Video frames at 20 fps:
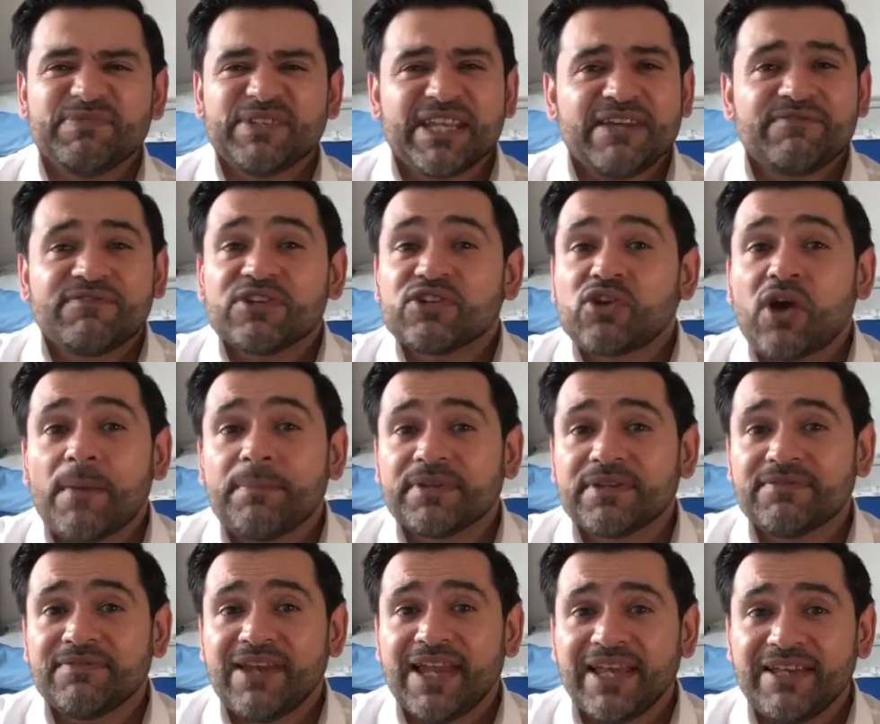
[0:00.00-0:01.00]
different types
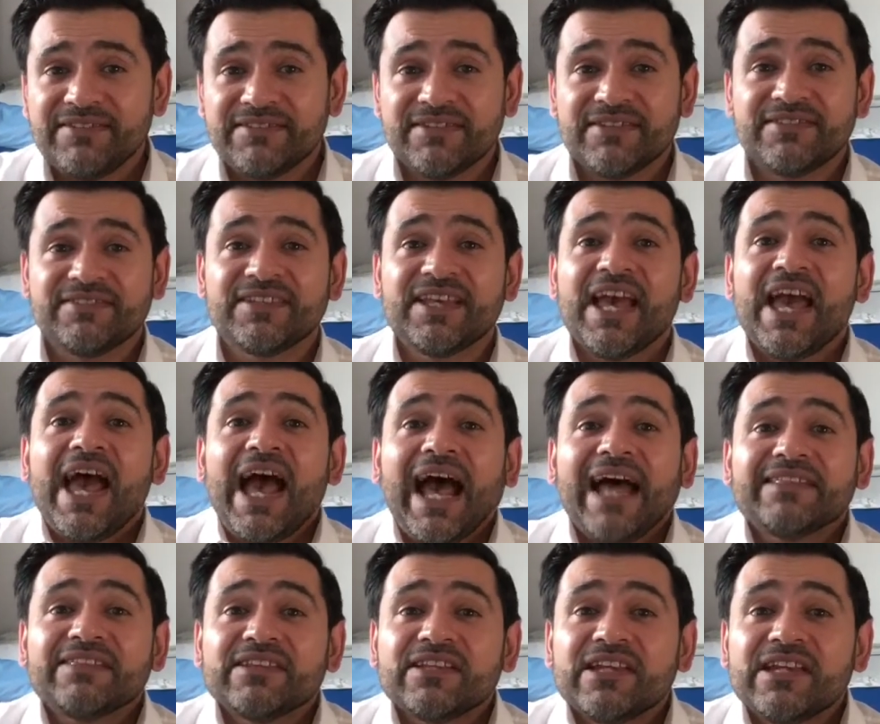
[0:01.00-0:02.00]
of lasers,
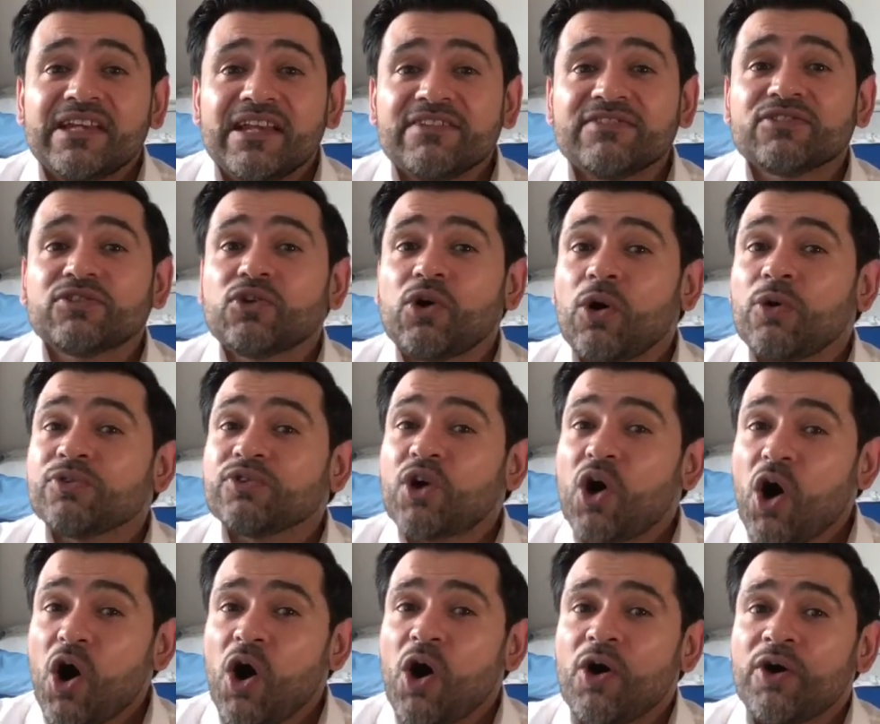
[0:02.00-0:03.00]
and the list goes
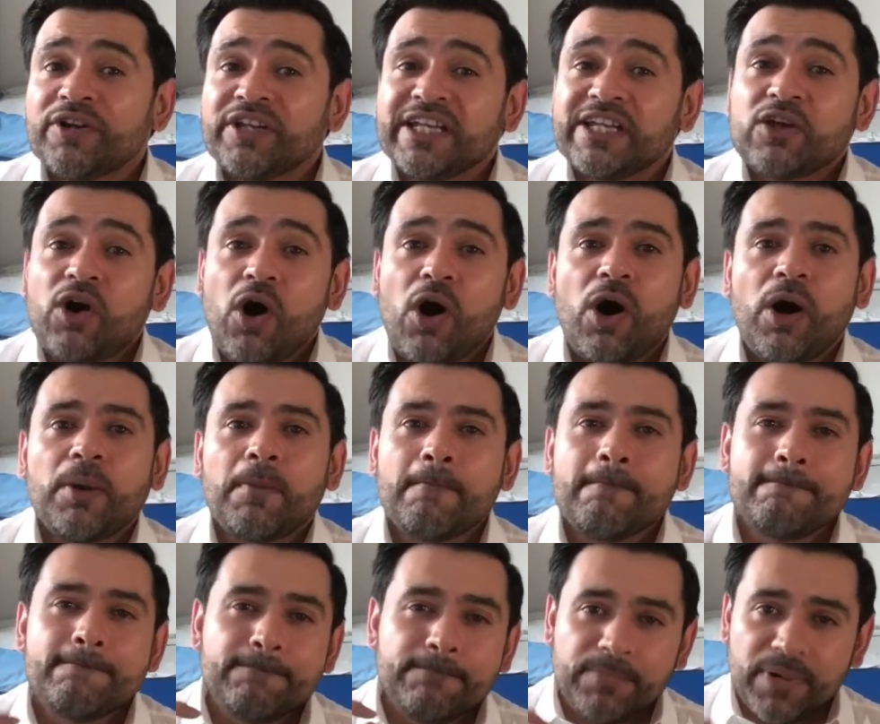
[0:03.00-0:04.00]
on and
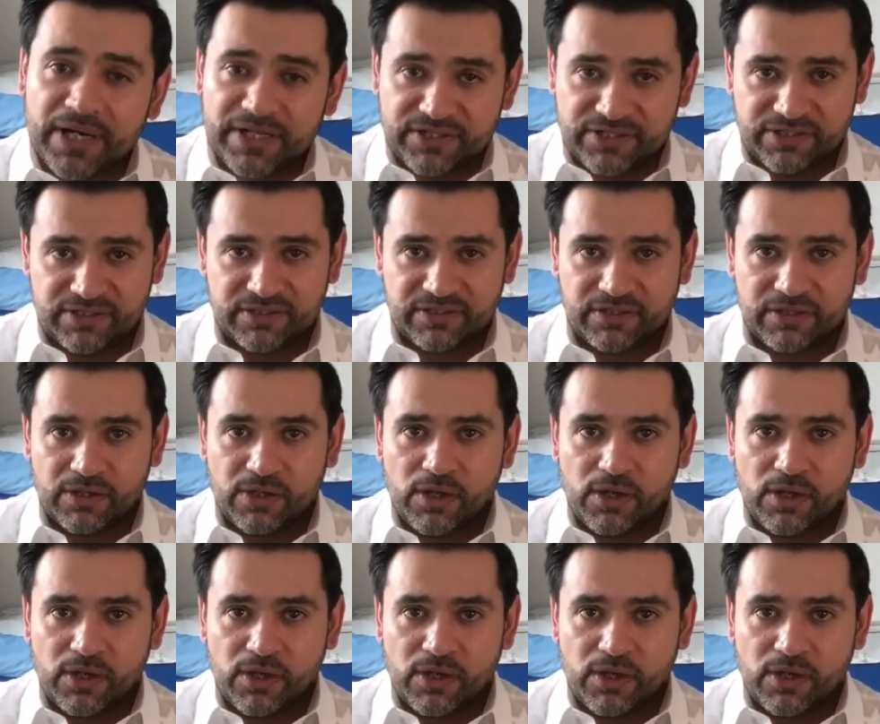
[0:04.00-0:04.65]
on. But